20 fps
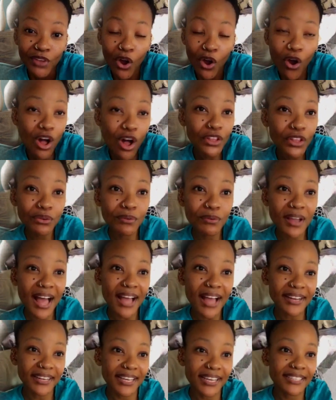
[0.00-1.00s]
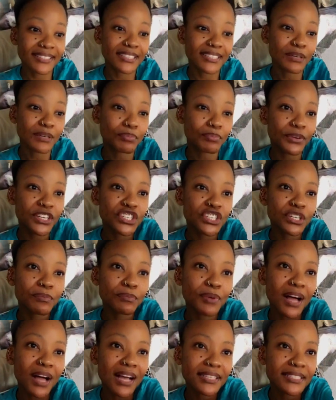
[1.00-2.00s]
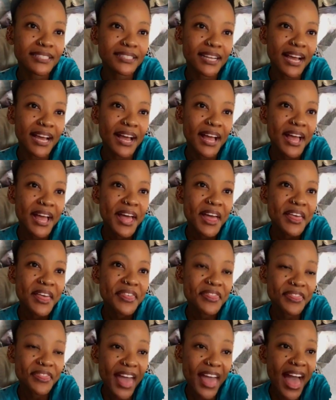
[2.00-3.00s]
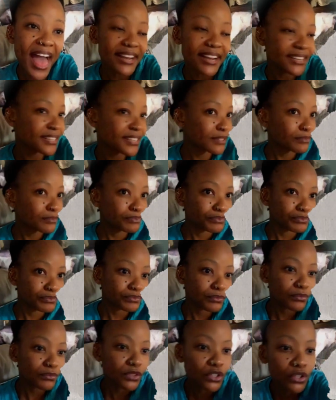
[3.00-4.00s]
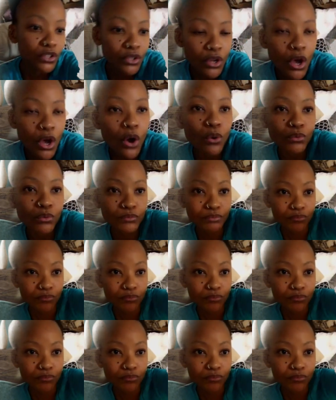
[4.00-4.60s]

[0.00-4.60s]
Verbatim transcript: All you got is the preacher pastor that... No.